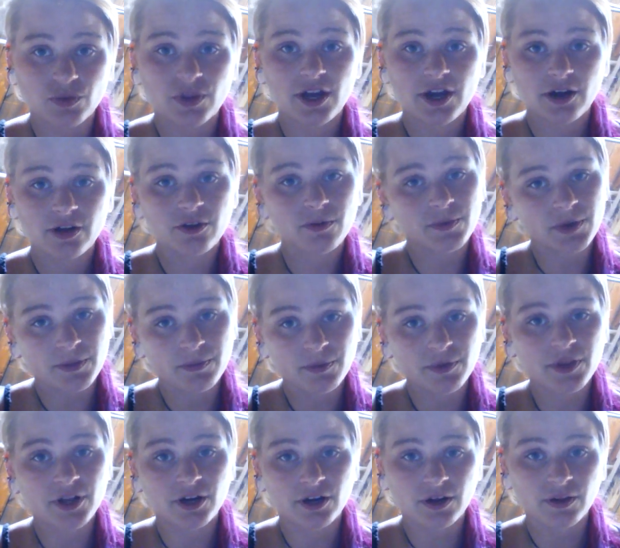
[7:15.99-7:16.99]
They are the people
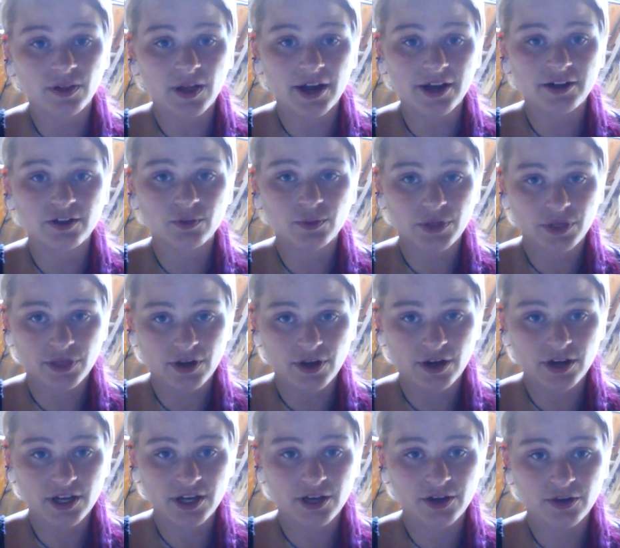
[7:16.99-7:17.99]
that are aligned with their
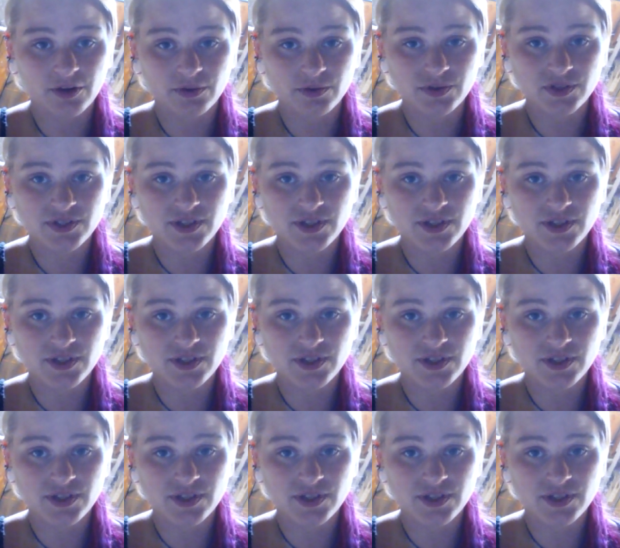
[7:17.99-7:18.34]
egos,